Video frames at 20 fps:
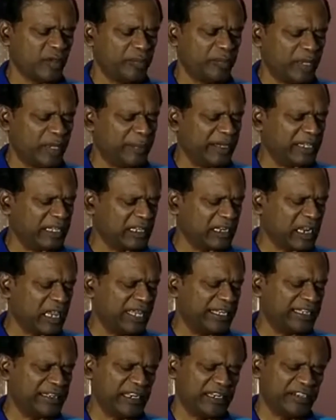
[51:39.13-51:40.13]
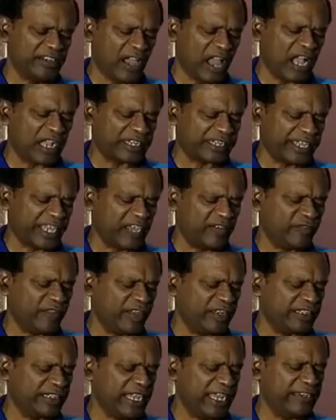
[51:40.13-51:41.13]
baby crying in a dark cave
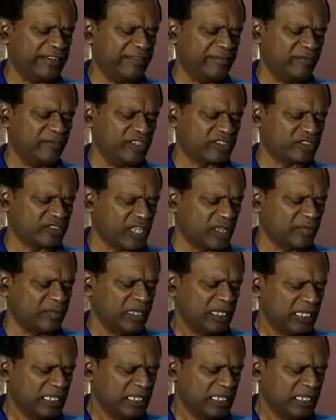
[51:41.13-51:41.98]
and get disturbed.